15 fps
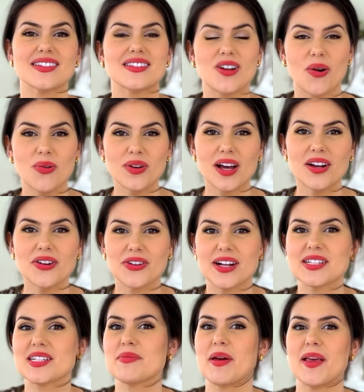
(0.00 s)
Don't
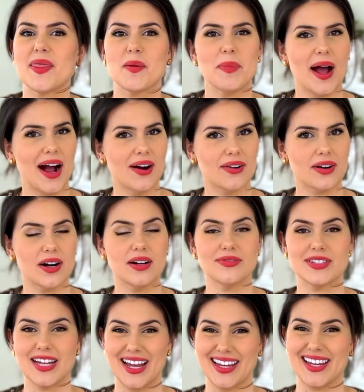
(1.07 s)
underestimate the power
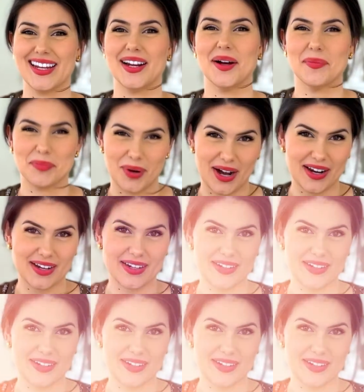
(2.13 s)
of taking a break.